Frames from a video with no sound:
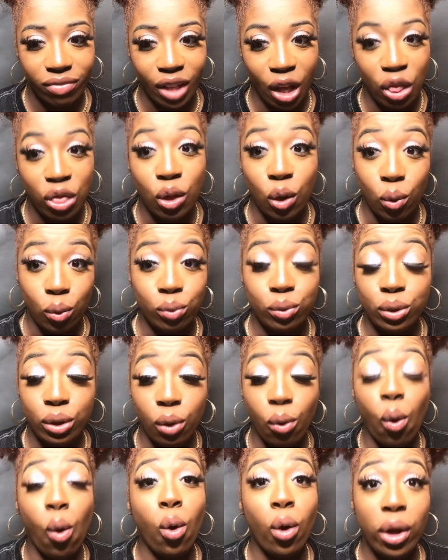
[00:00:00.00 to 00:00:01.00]
the
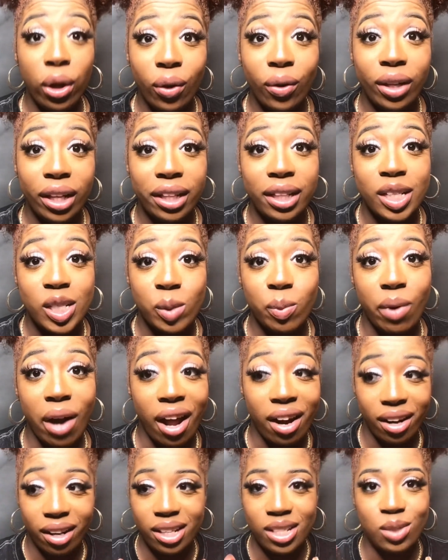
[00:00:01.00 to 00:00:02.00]
oil in this
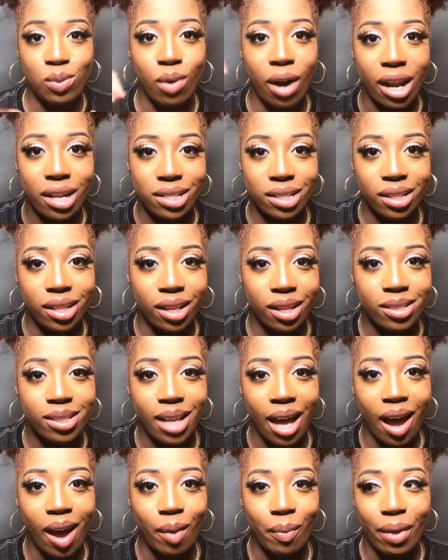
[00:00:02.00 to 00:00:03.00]
product is rising to the
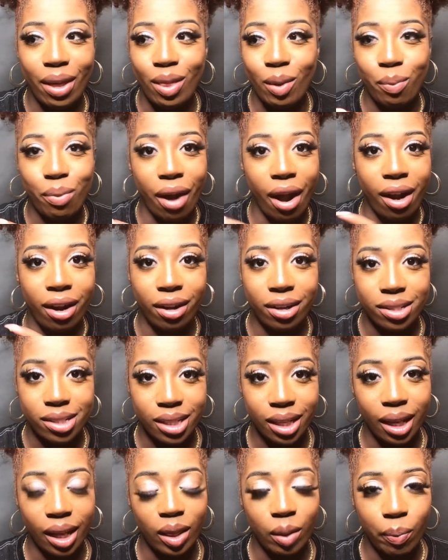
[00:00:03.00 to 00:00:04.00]
top and the product is
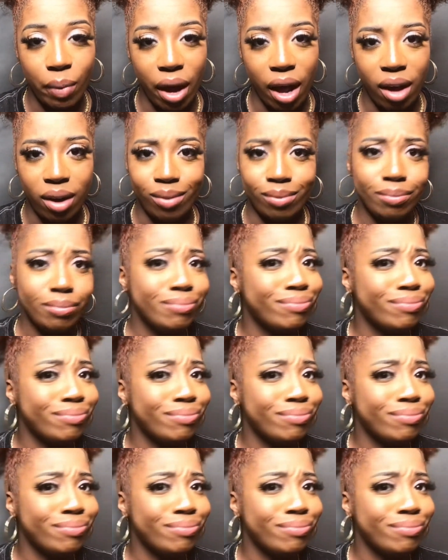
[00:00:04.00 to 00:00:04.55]
still at the bottom.